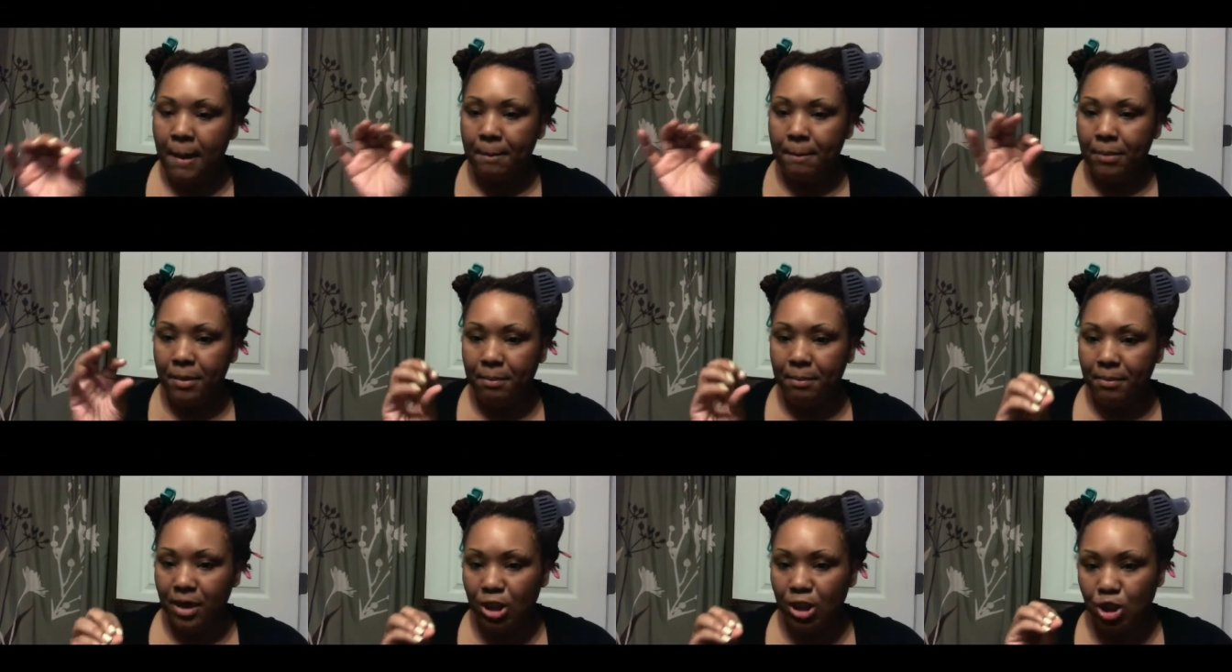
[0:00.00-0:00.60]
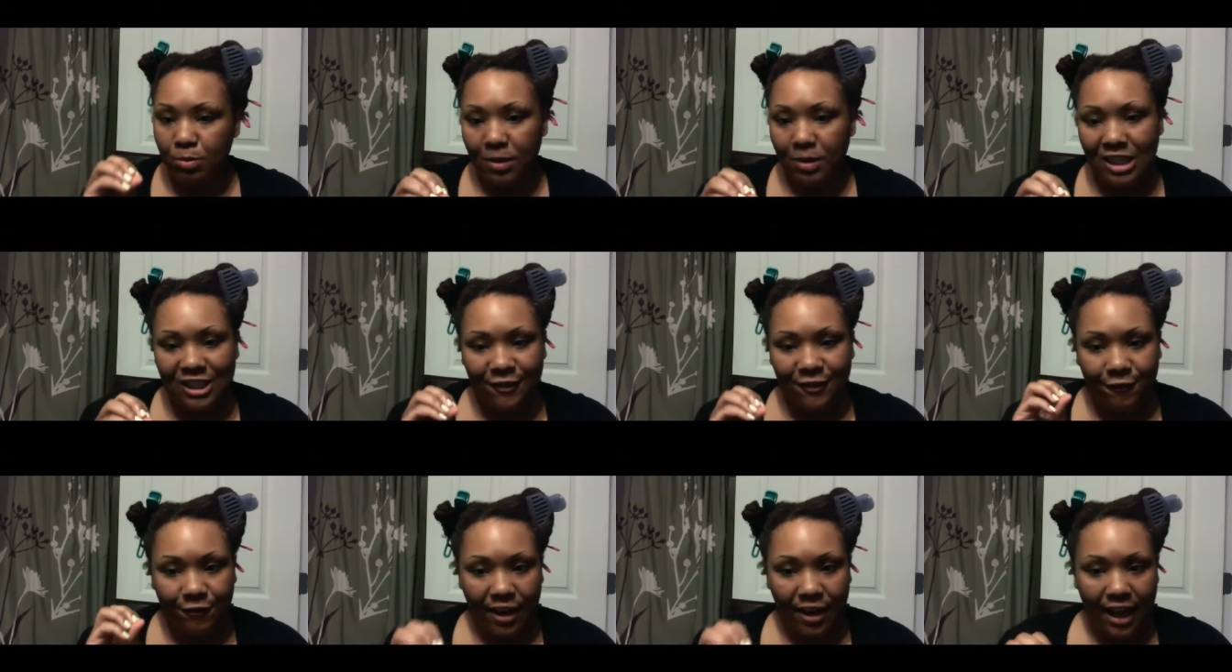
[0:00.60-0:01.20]
but much much
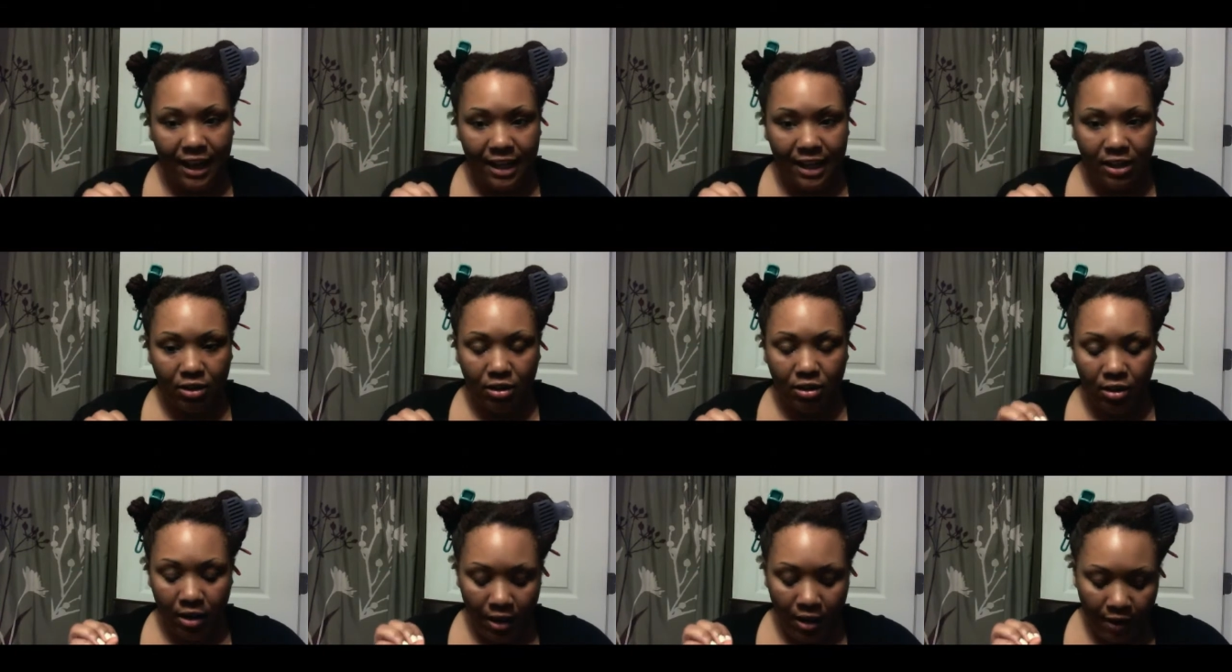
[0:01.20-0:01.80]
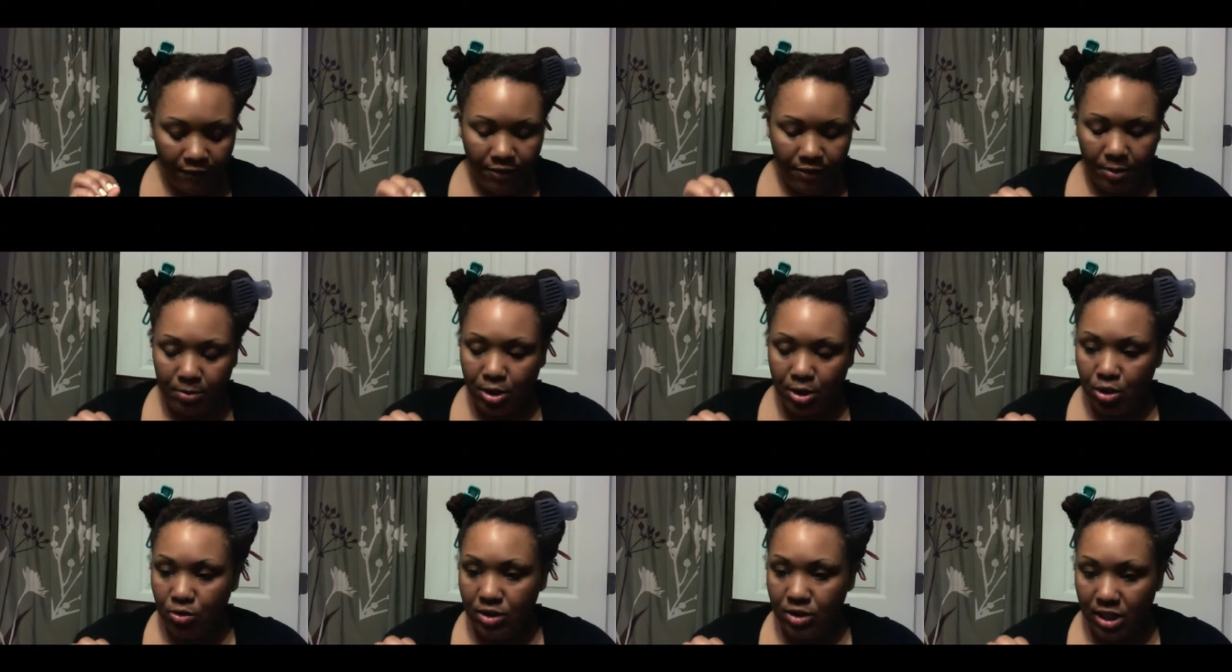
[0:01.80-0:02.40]
finer from
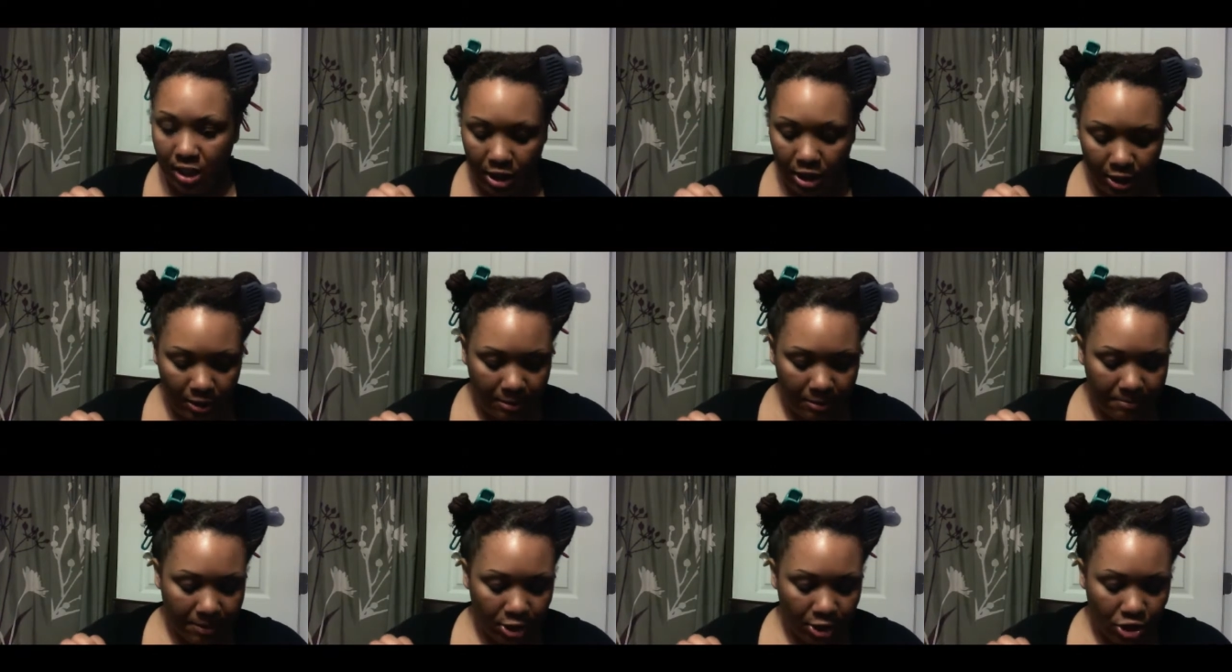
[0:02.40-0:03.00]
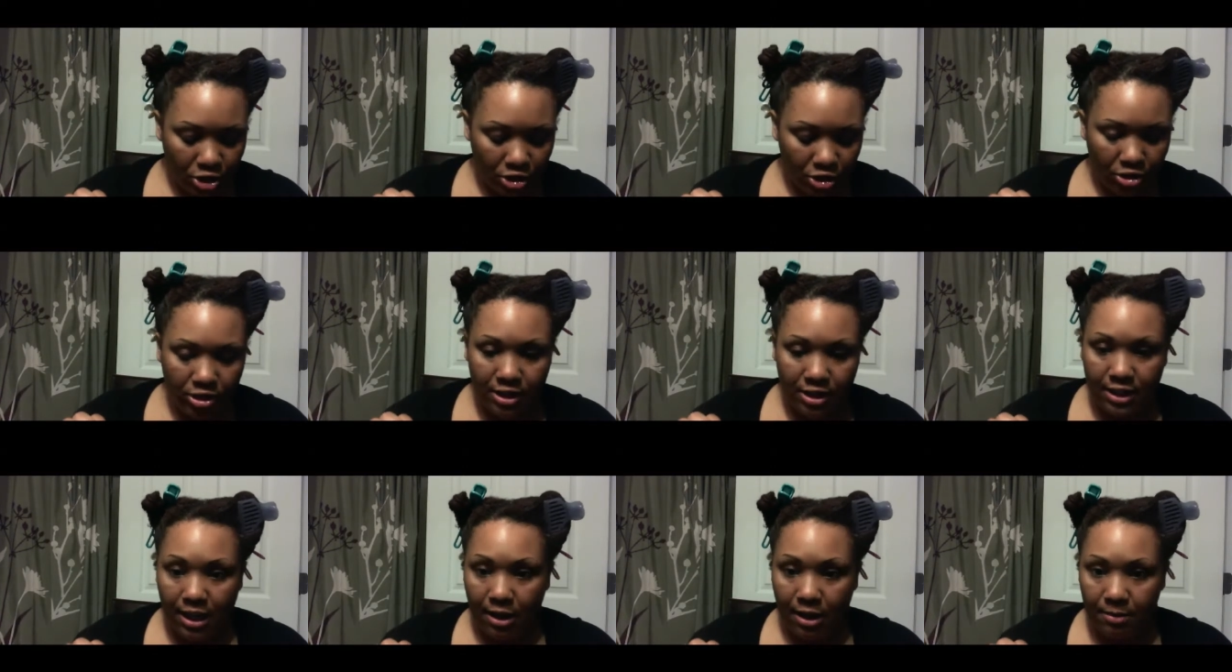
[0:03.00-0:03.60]
using um, a sugar
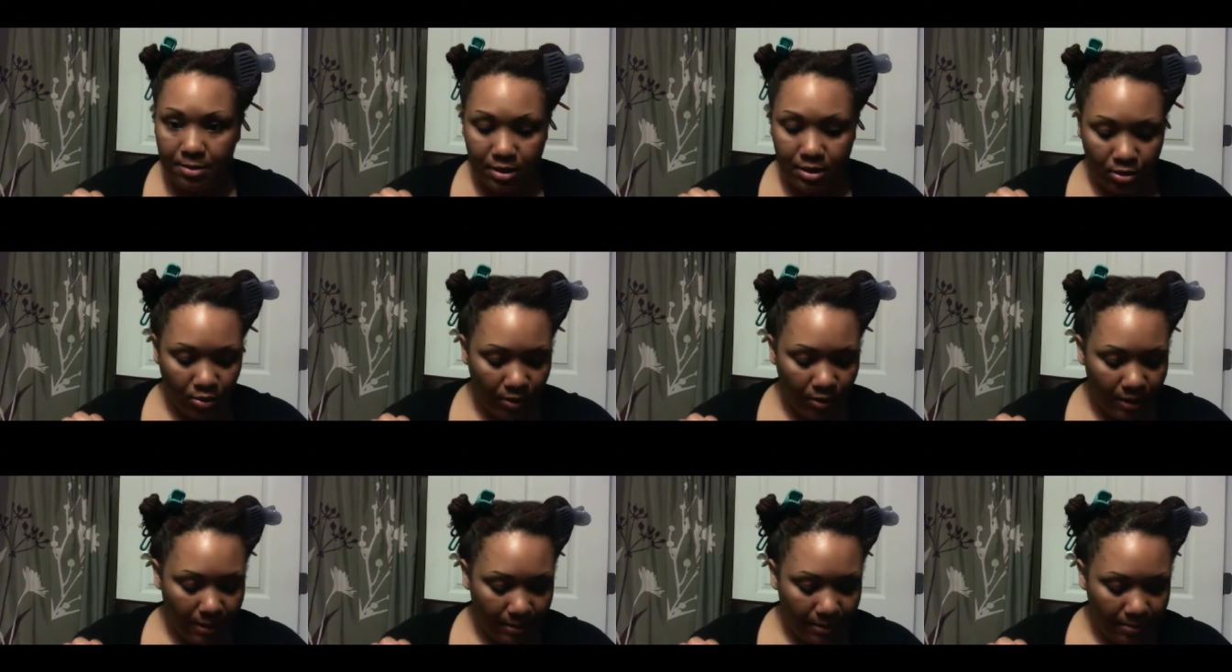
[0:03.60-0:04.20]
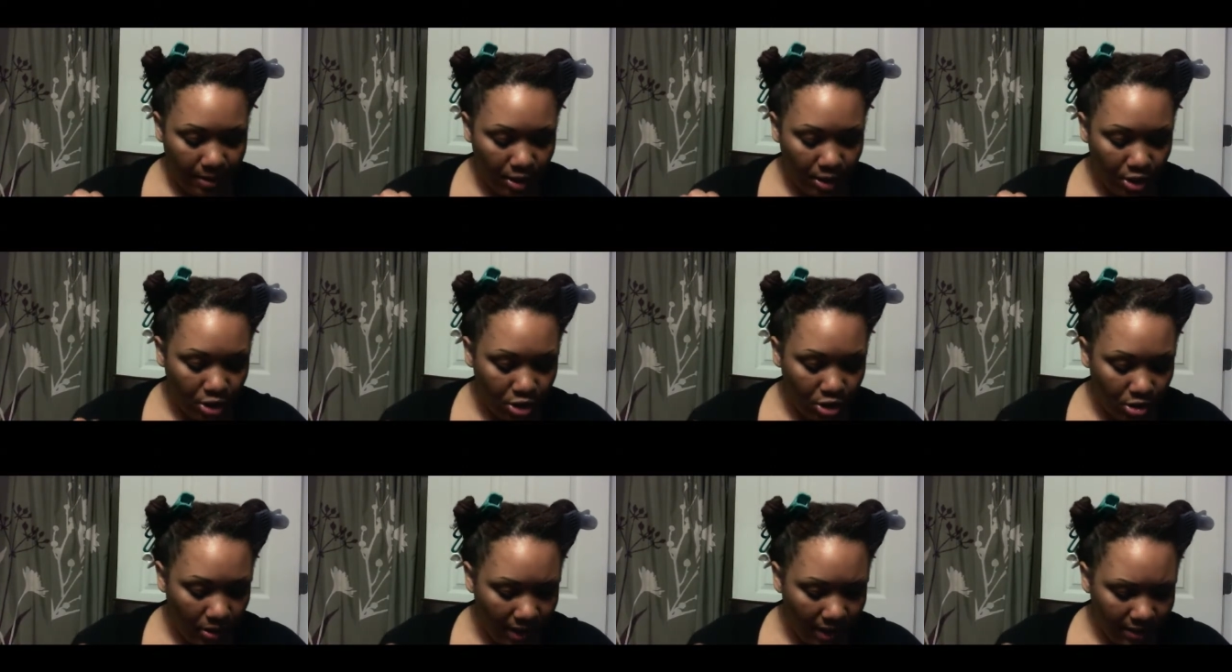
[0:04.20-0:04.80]
scalp scrub so i